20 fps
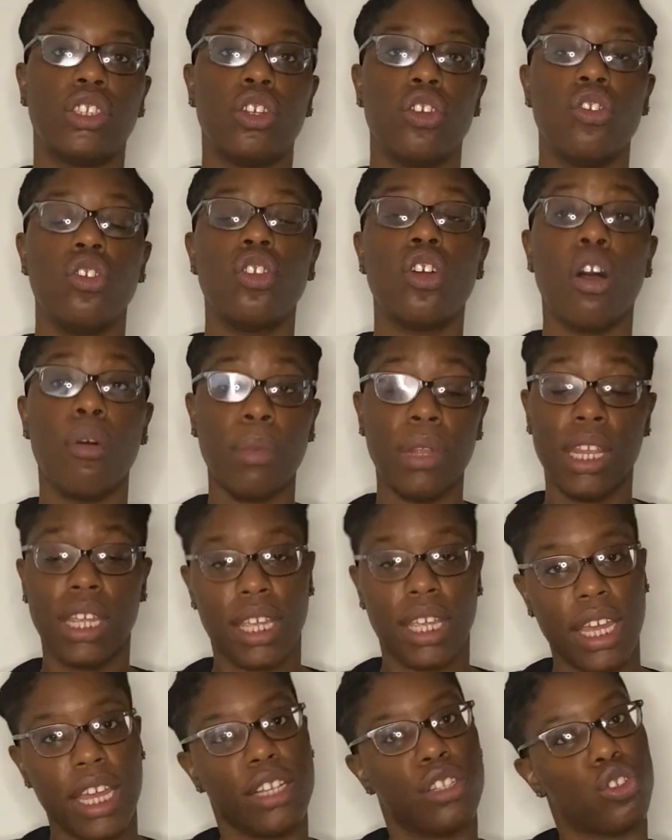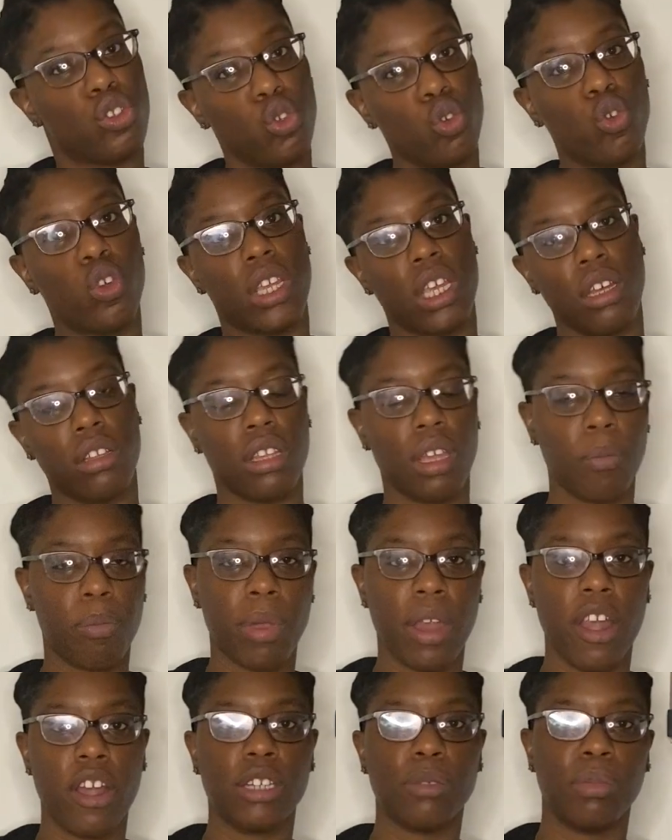So you know how many kids do kill their
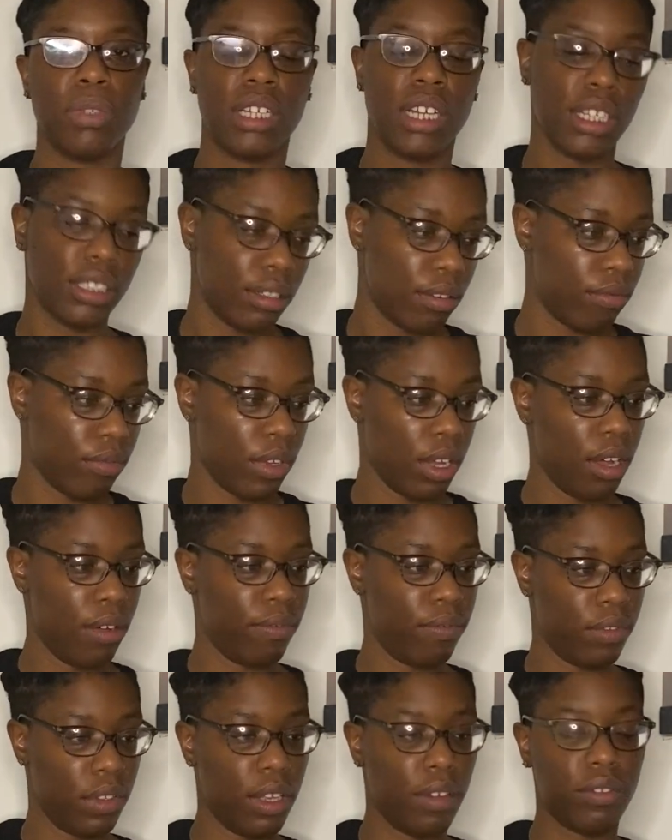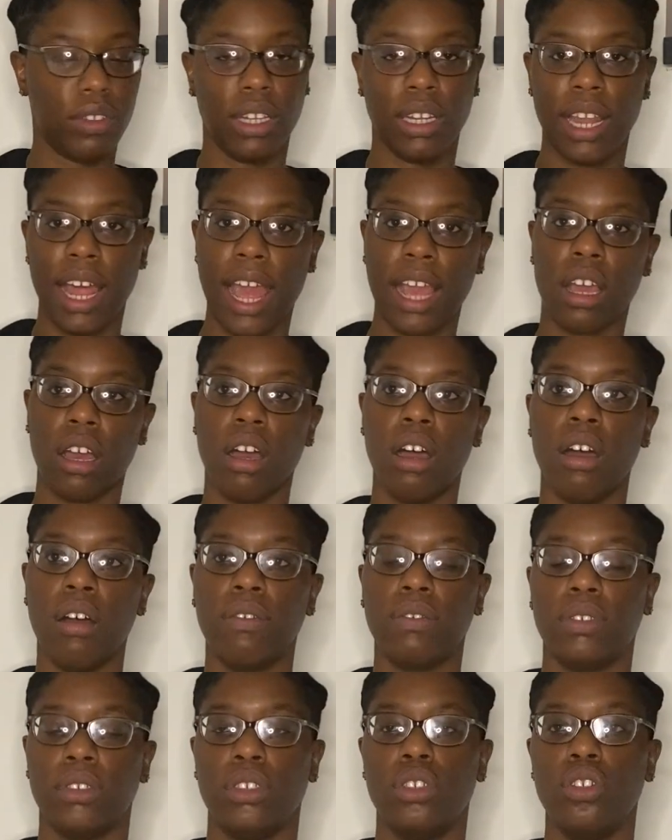parents because of the lack
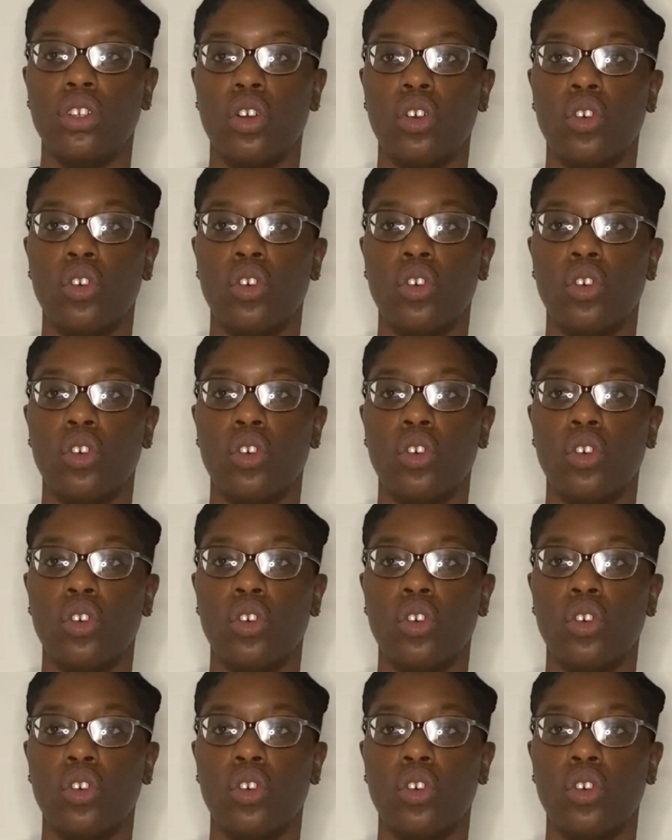of, in